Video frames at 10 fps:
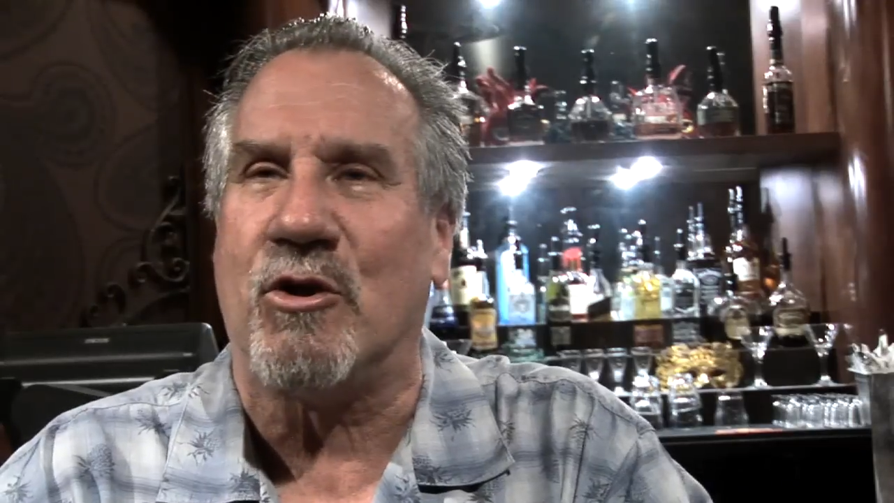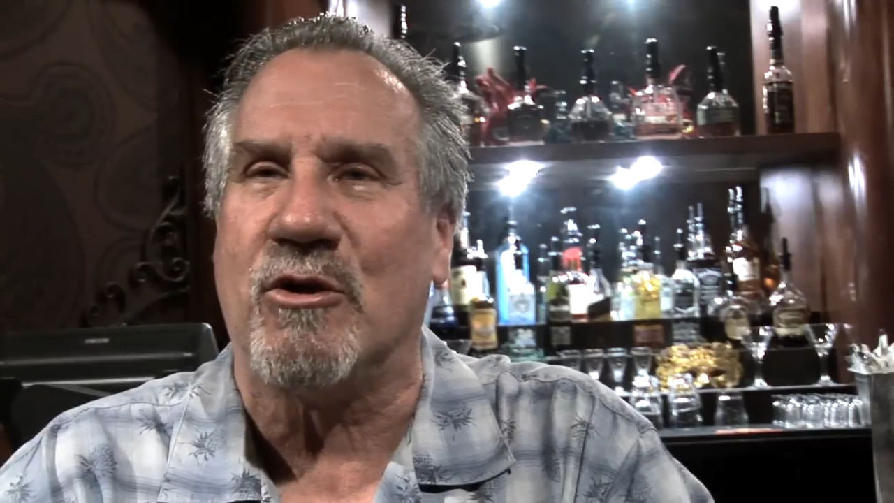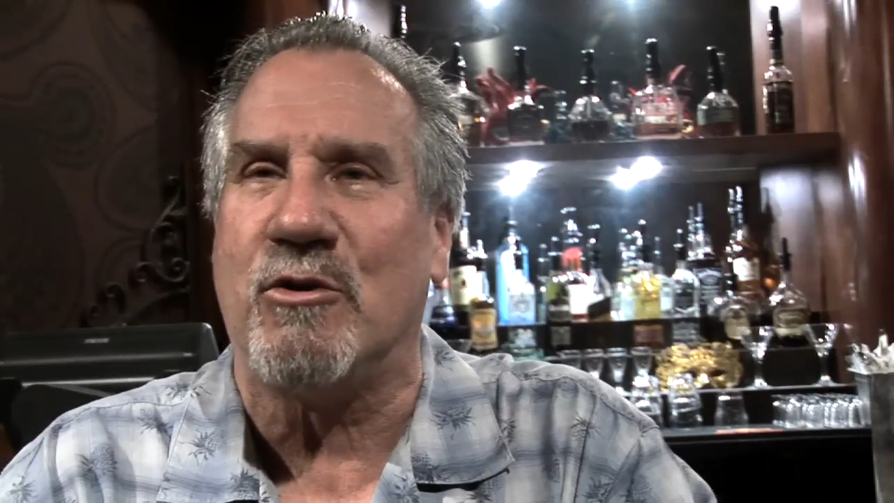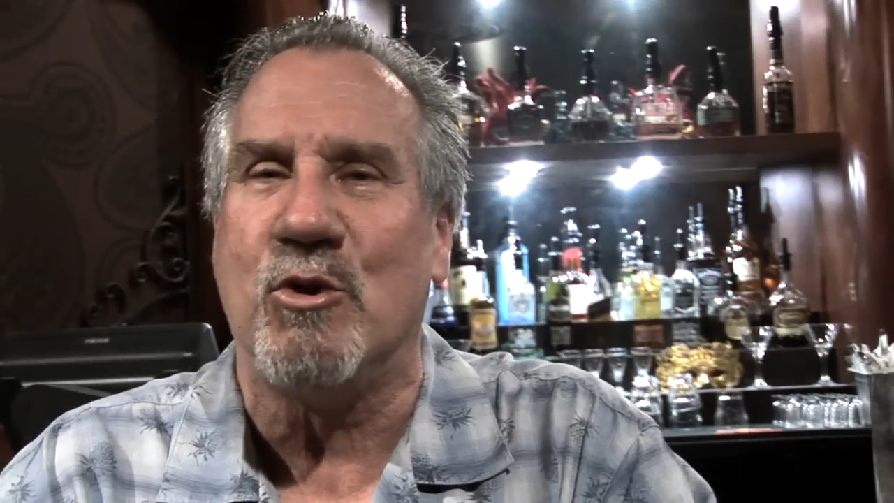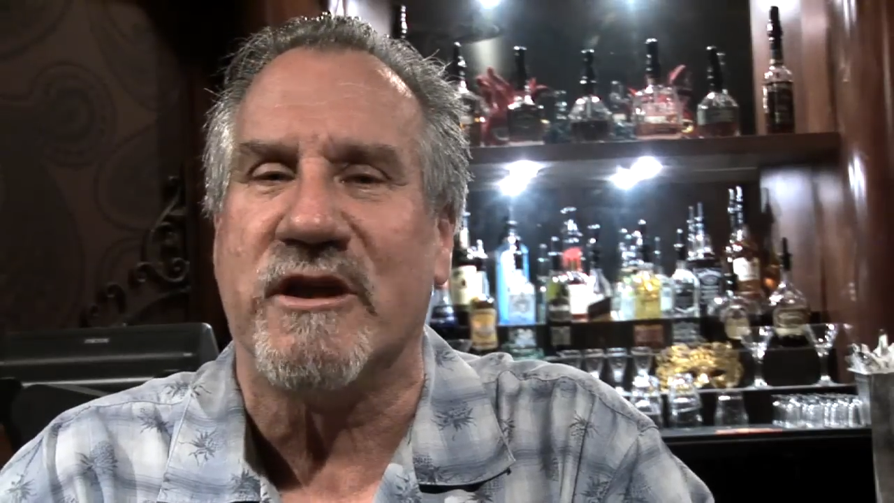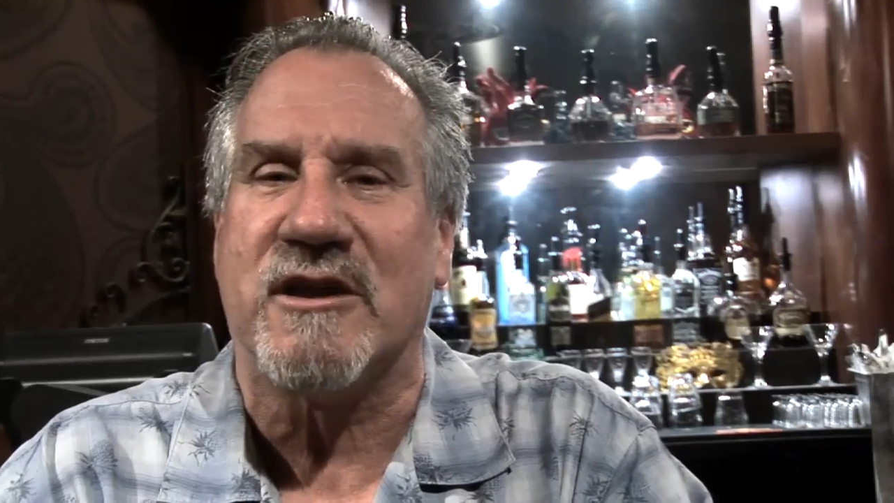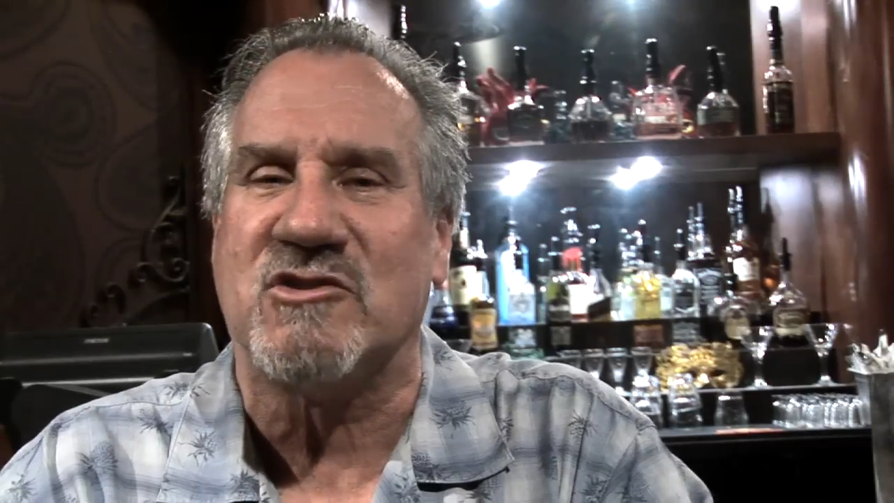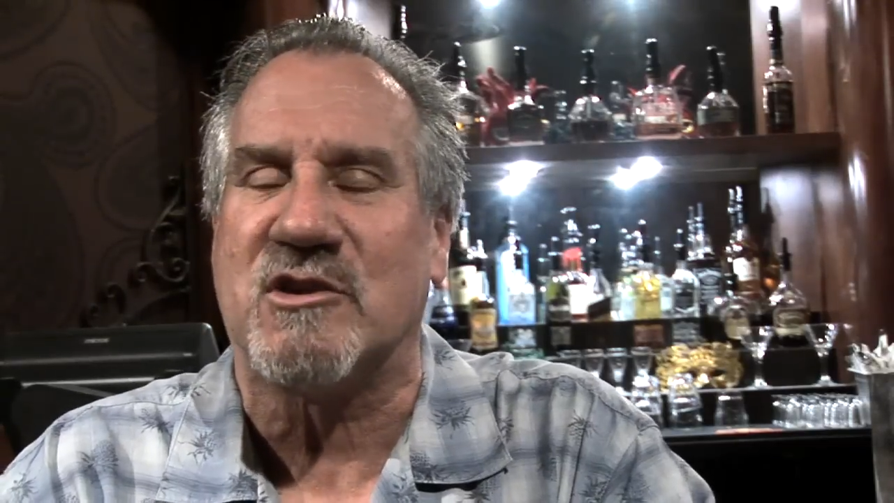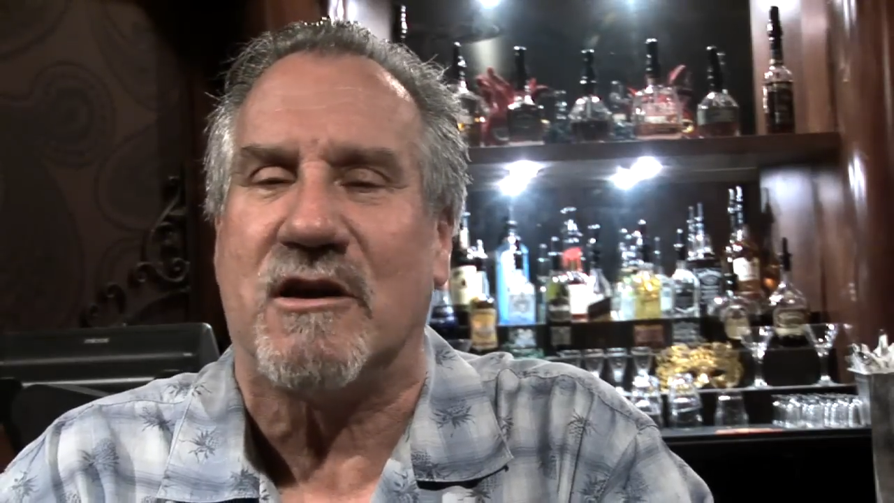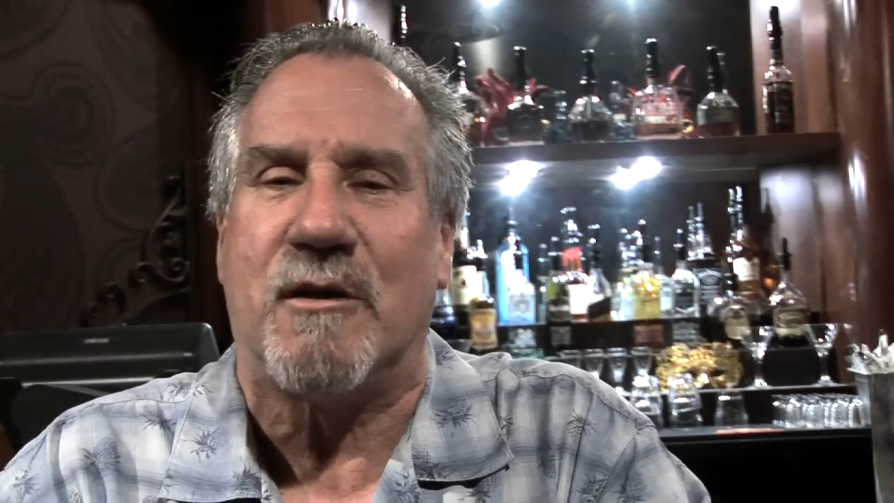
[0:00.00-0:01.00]

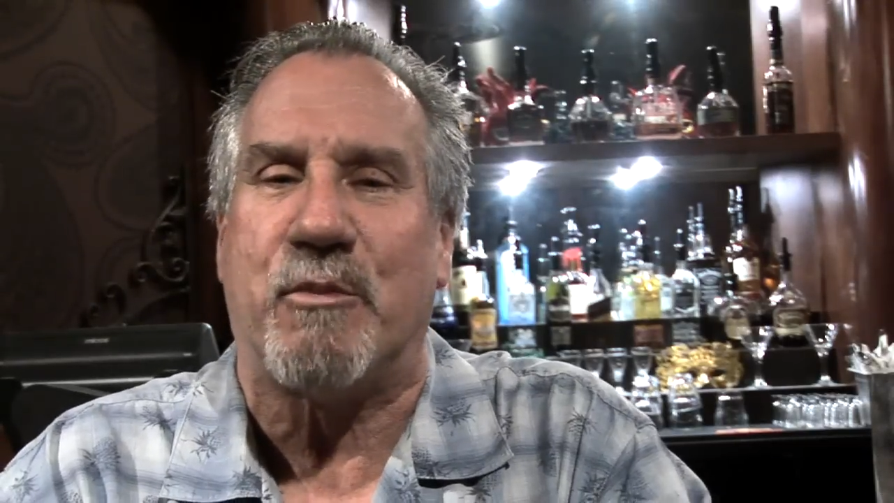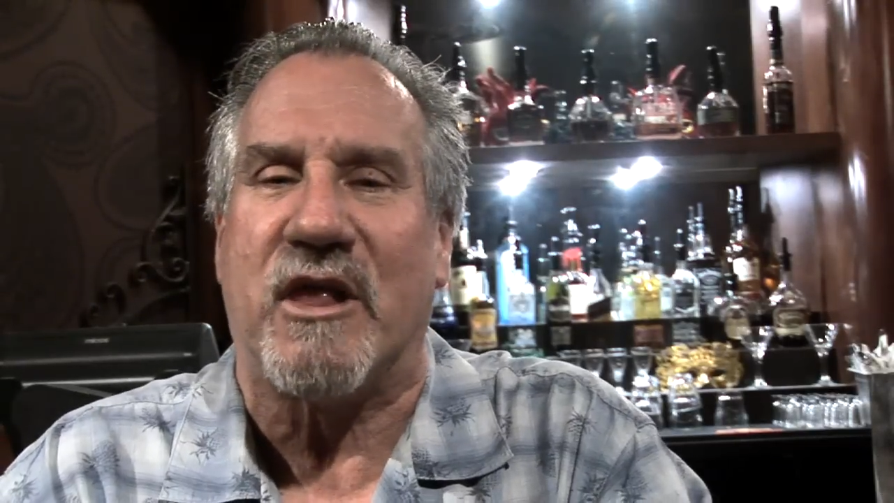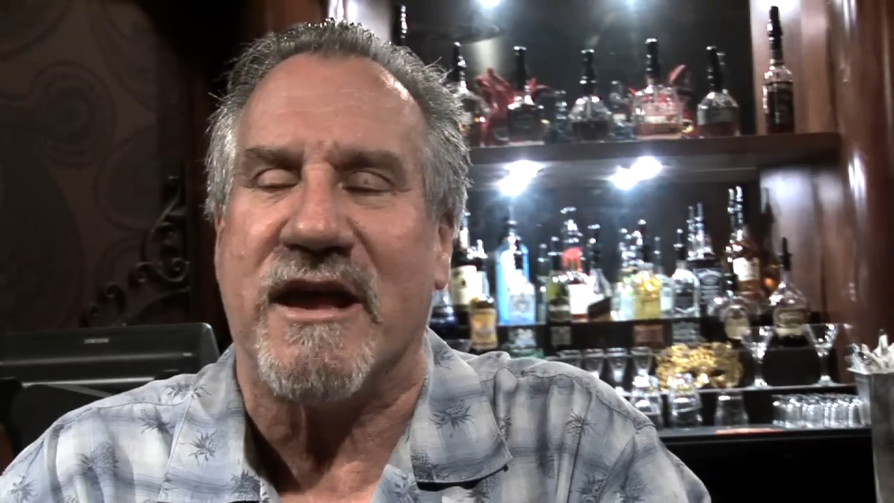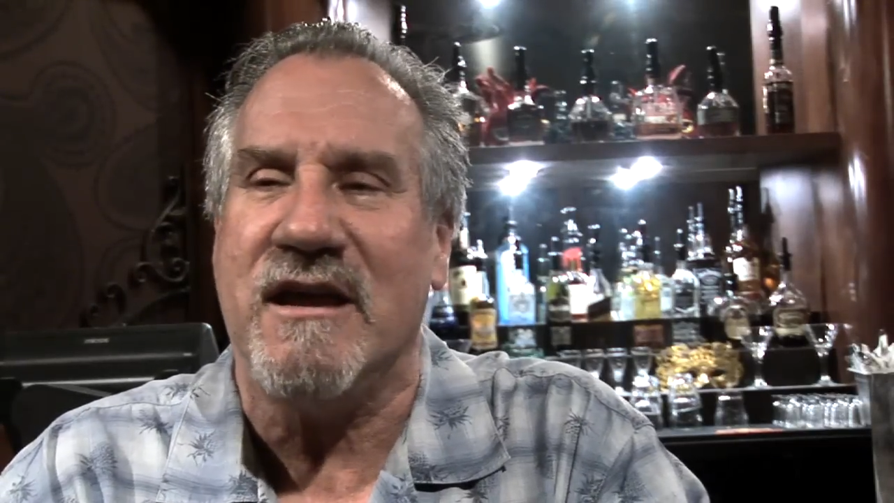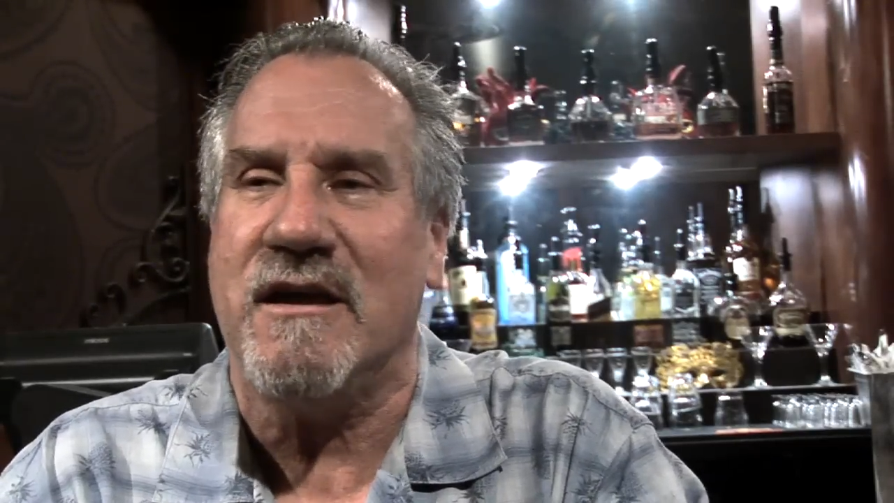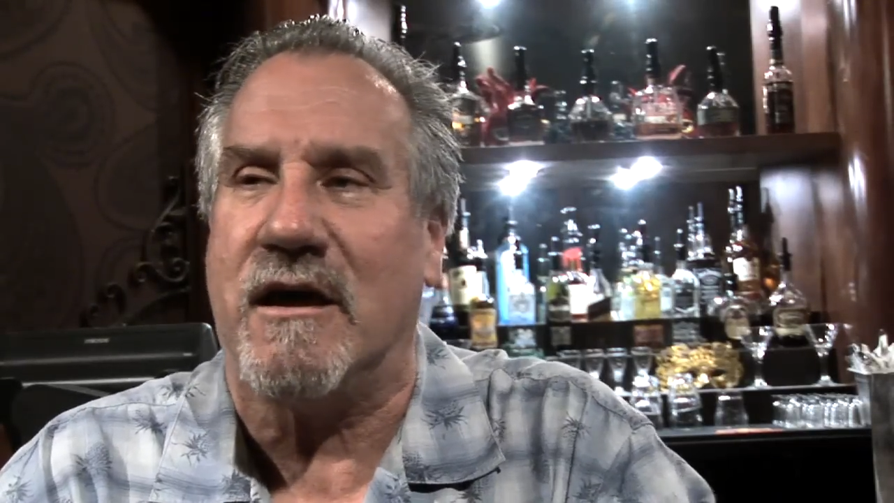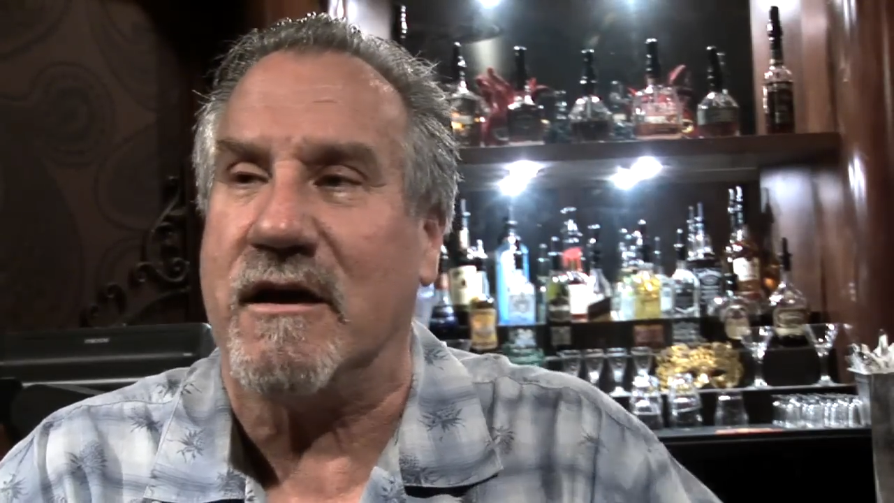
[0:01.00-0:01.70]
Hooligans are playing,